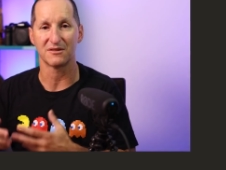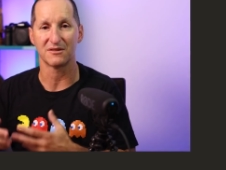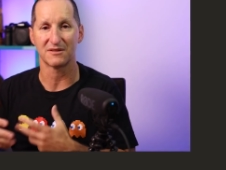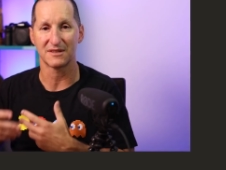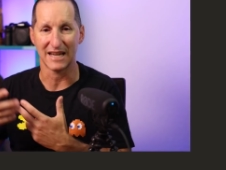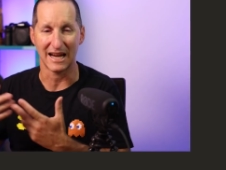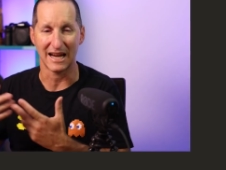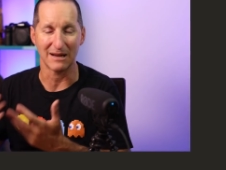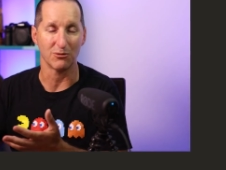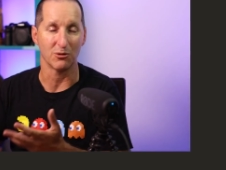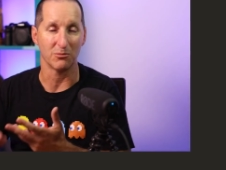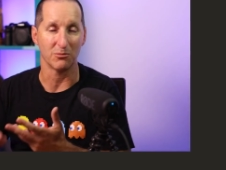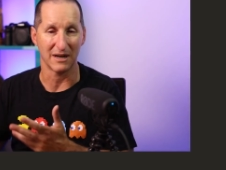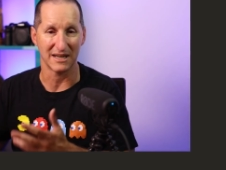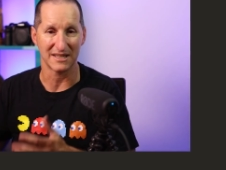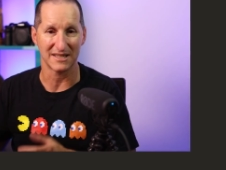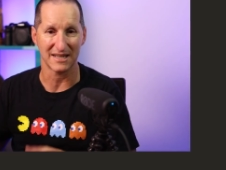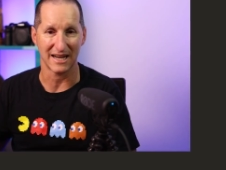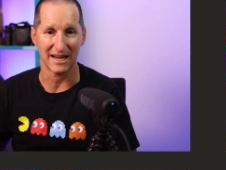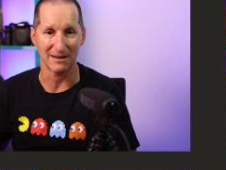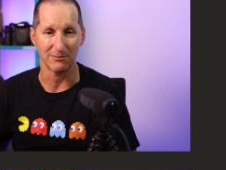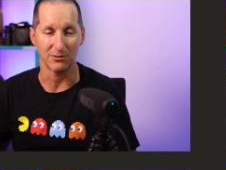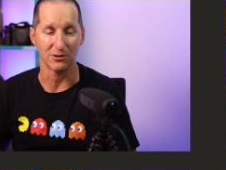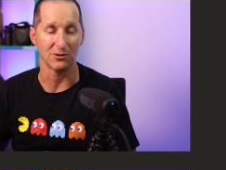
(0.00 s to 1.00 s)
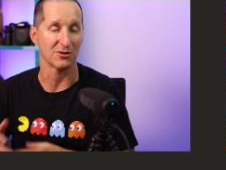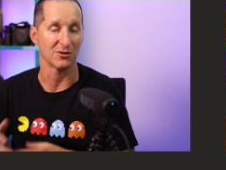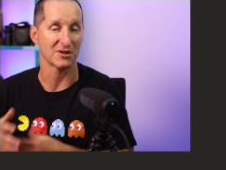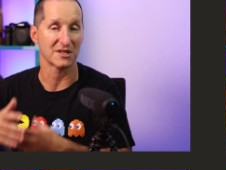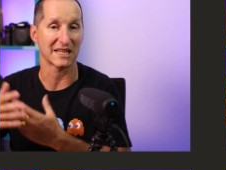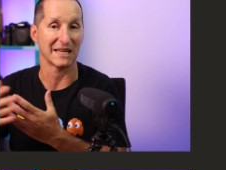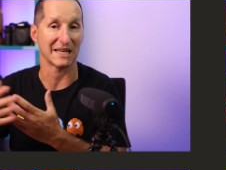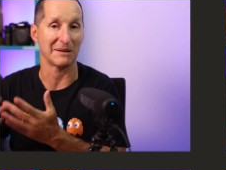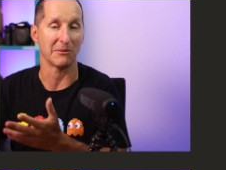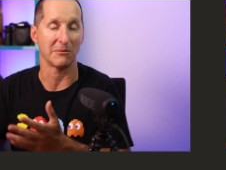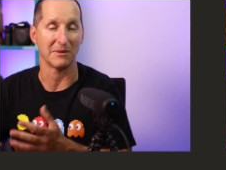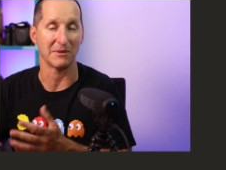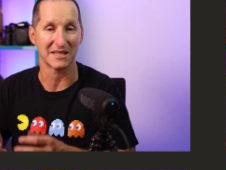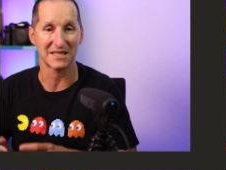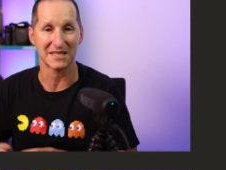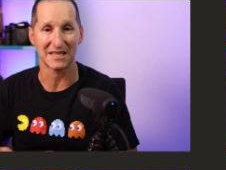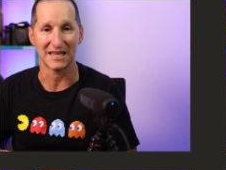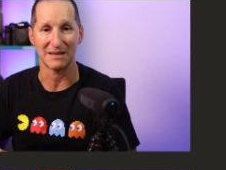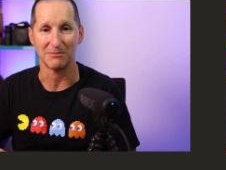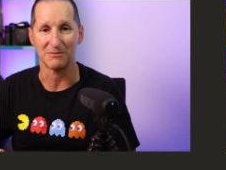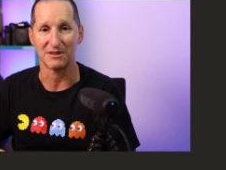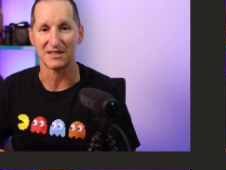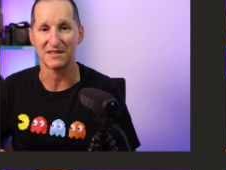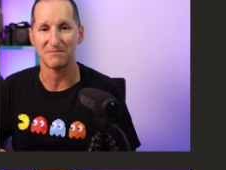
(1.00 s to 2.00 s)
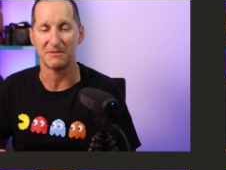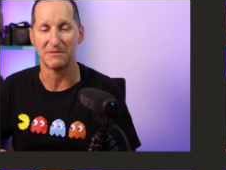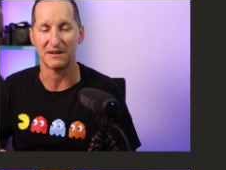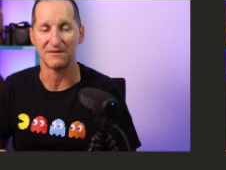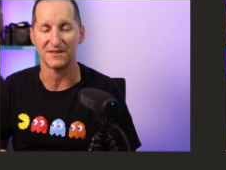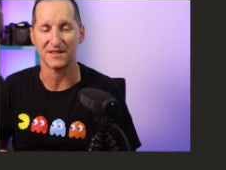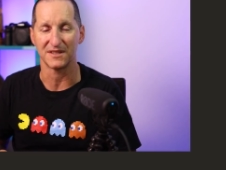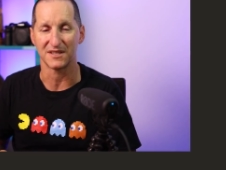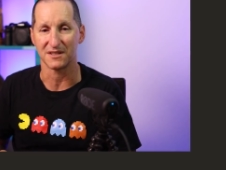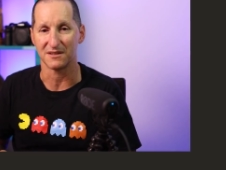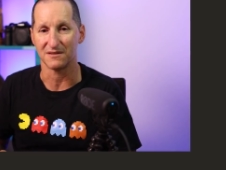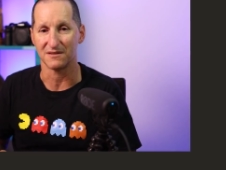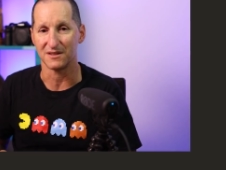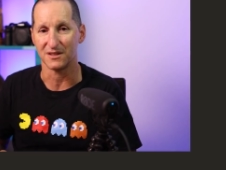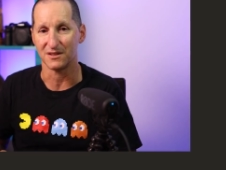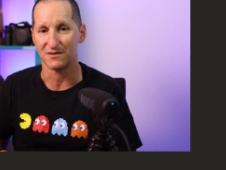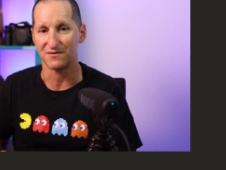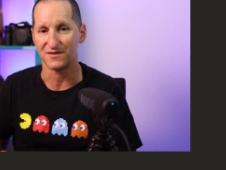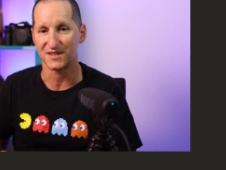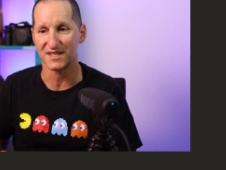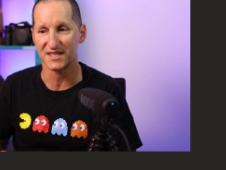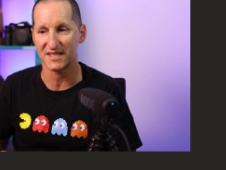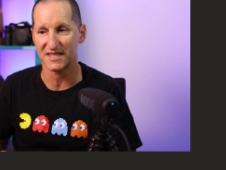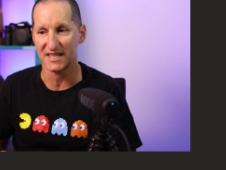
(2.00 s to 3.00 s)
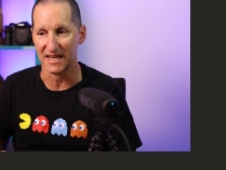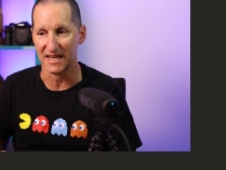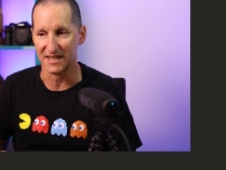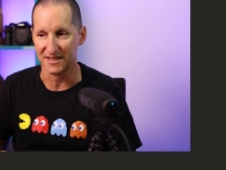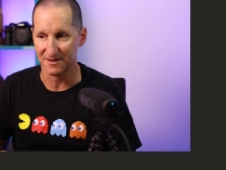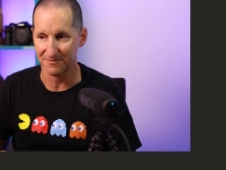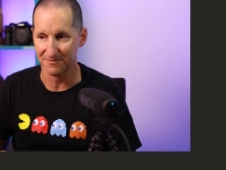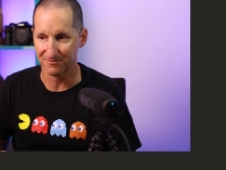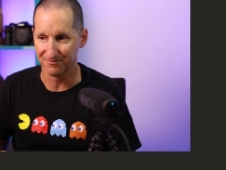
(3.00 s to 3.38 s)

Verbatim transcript: table by table or schema by schema preferences you've set.